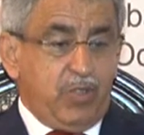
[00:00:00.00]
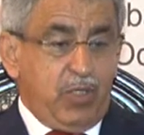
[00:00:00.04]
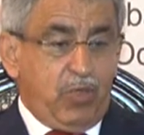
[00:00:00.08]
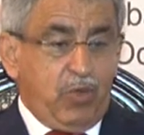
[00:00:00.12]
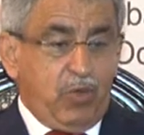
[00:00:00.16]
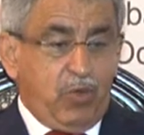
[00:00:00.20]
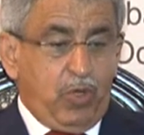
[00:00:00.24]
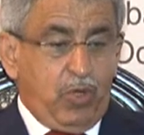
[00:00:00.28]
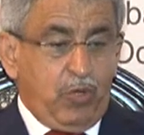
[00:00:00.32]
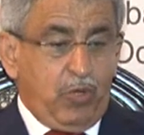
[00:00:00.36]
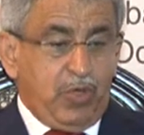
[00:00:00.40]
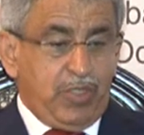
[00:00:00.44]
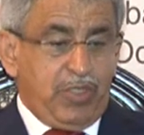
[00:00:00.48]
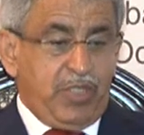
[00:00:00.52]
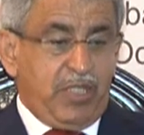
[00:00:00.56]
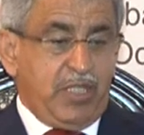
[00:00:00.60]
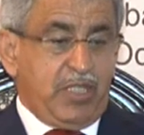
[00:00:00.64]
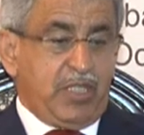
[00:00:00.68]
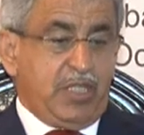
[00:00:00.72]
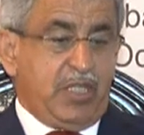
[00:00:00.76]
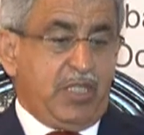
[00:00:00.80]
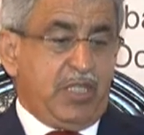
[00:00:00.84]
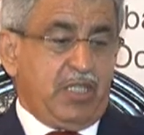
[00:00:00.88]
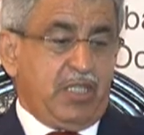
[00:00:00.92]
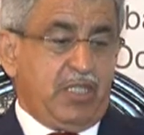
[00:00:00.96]
always
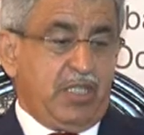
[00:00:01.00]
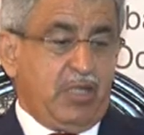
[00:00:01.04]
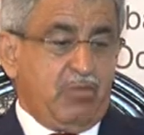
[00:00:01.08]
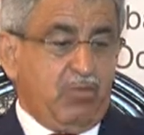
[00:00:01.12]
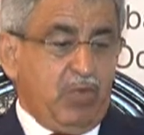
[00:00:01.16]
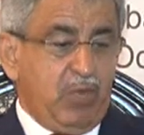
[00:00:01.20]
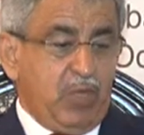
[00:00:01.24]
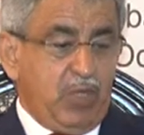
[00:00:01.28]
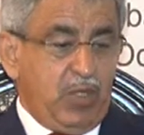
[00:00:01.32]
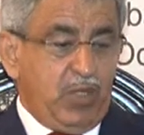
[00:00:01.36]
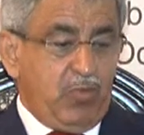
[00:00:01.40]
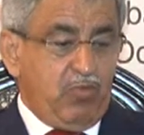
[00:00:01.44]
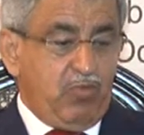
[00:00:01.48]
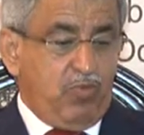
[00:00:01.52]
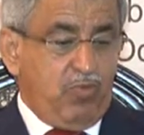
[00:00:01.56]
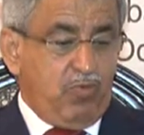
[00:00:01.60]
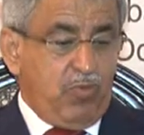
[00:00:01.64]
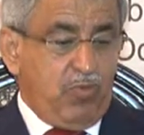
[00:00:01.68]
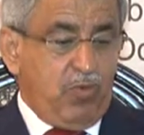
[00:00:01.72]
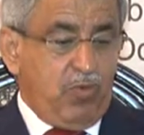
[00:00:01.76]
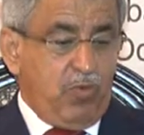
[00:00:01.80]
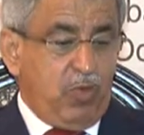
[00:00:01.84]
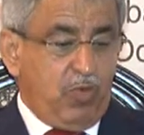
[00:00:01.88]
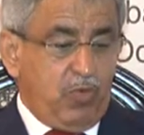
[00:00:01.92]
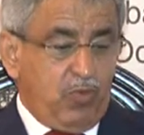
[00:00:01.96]
discuss and we
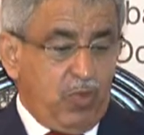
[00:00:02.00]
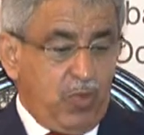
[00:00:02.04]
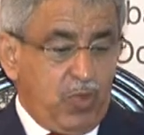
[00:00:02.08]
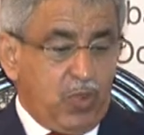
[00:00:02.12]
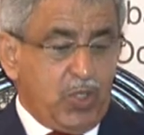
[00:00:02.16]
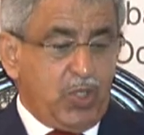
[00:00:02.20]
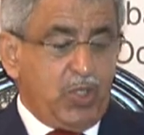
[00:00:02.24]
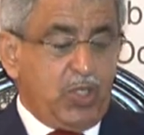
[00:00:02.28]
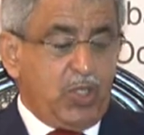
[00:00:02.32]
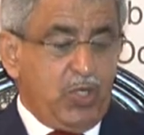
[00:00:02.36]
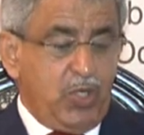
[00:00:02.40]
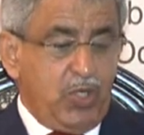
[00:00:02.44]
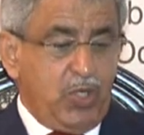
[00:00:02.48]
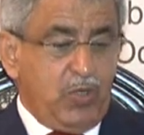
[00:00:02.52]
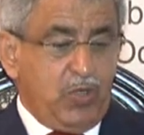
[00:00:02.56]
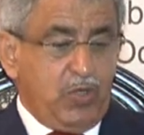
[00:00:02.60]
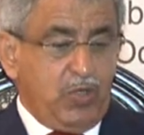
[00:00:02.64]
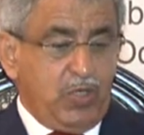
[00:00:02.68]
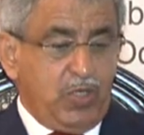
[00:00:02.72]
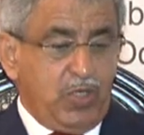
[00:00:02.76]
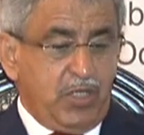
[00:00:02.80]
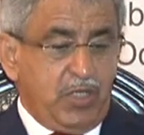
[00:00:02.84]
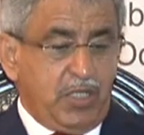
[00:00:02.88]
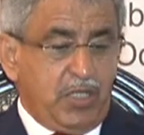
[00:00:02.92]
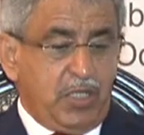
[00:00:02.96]
will continue
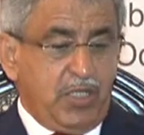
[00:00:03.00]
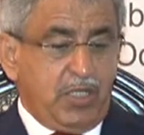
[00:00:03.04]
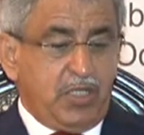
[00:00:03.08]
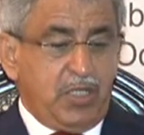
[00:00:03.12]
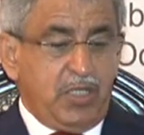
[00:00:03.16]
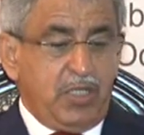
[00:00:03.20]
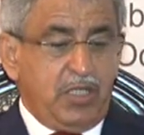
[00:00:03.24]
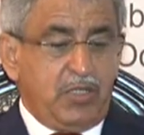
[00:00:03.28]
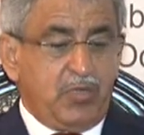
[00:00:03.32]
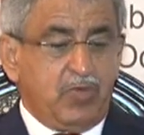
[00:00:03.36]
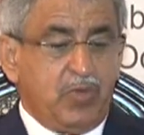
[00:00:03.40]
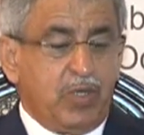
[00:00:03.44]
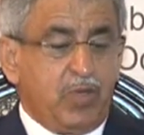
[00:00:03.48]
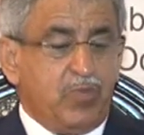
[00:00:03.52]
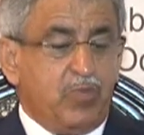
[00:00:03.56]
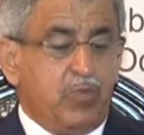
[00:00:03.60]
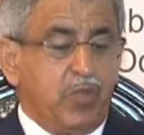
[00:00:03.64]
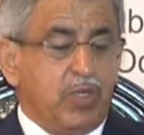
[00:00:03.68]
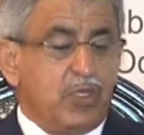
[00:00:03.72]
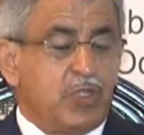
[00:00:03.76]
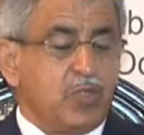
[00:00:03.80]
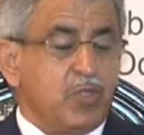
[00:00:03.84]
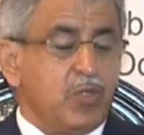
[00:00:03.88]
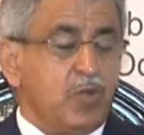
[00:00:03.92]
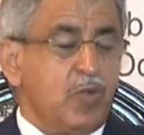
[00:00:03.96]
to discuss is
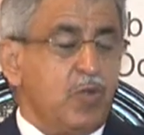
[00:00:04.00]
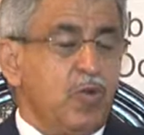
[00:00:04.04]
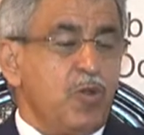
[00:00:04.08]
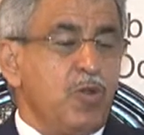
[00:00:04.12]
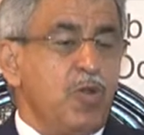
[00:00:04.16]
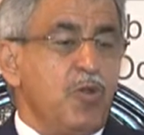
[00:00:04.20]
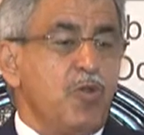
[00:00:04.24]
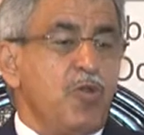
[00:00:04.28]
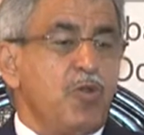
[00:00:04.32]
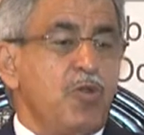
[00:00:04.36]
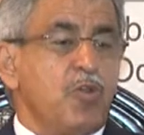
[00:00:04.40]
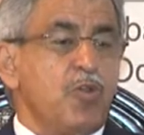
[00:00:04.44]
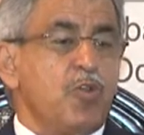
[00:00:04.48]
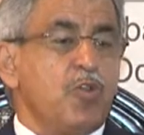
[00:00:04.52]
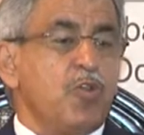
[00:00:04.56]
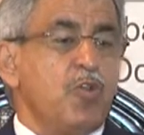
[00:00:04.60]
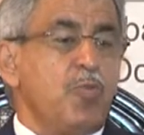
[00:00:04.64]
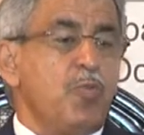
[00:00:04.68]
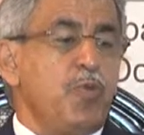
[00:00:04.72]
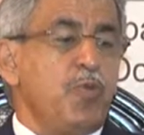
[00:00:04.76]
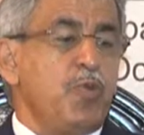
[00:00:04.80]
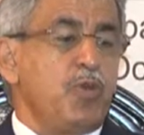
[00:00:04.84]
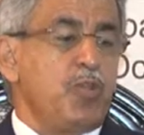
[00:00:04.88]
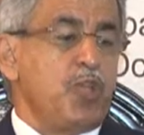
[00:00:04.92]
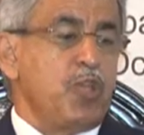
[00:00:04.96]
what is called
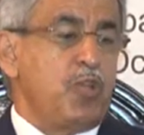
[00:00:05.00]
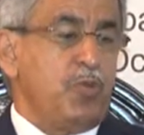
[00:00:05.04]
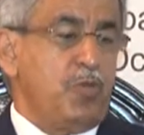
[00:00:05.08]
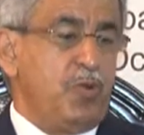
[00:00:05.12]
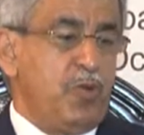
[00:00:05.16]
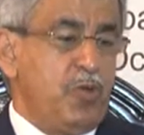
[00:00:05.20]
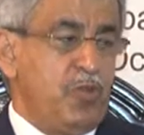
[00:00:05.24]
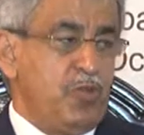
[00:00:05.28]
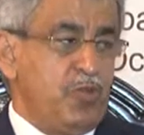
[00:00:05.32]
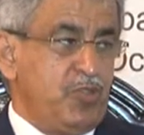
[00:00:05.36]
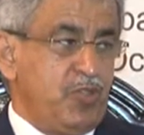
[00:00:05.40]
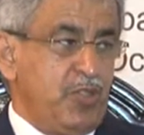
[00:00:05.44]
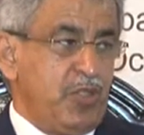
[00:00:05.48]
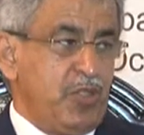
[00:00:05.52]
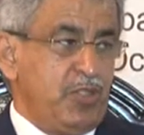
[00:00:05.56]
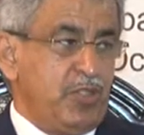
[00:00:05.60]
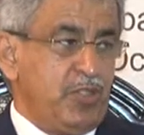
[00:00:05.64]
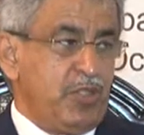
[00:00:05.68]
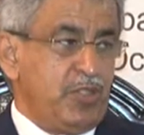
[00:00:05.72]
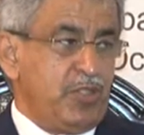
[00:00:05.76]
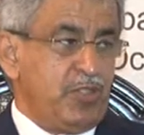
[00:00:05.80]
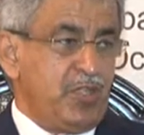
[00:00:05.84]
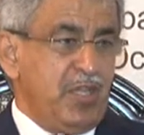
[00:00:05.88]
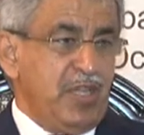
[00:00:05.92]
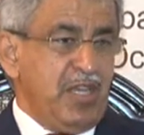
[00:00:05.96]
non-communicable
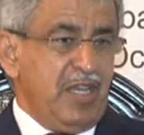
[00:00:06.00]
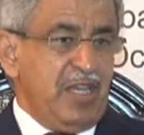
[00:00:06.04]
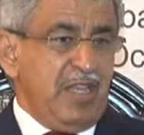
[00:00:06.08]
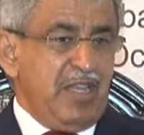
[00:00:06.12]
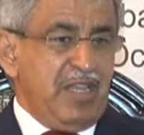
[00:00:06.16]
diseases.